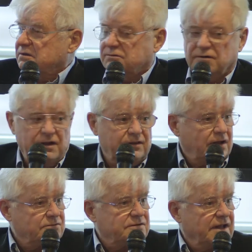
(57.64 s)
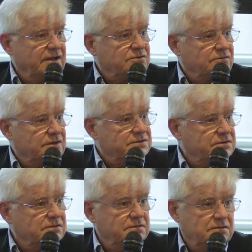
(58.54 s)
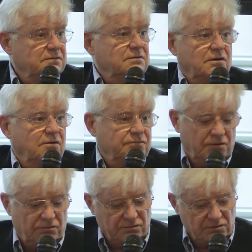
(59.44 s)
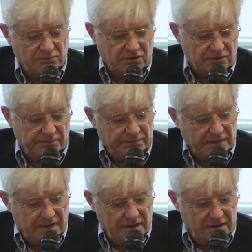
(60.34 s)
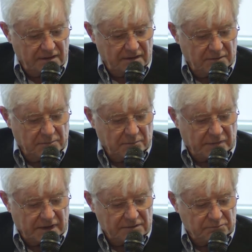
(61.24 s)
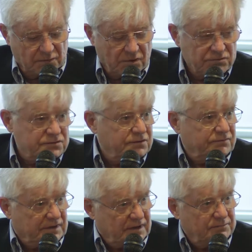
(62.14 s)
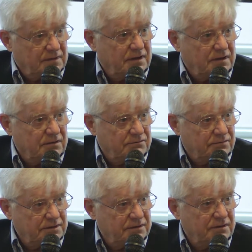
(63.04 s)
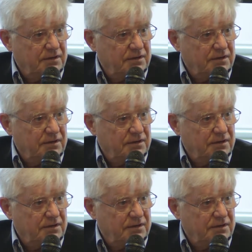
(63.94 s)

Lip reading: 20,000 entries of the Holodomor, but most of them are written